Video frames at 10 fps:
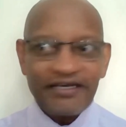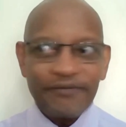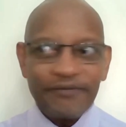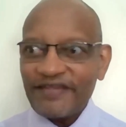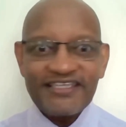
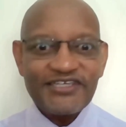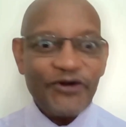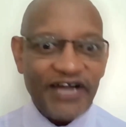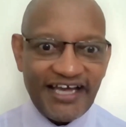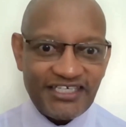but there's no
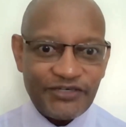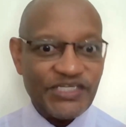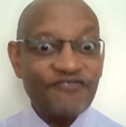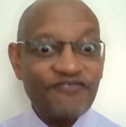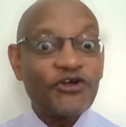cash because
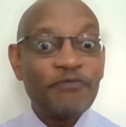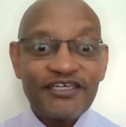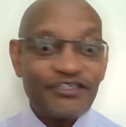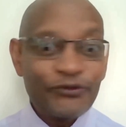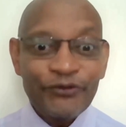I've not paid
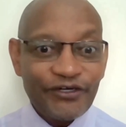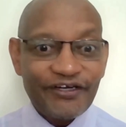you.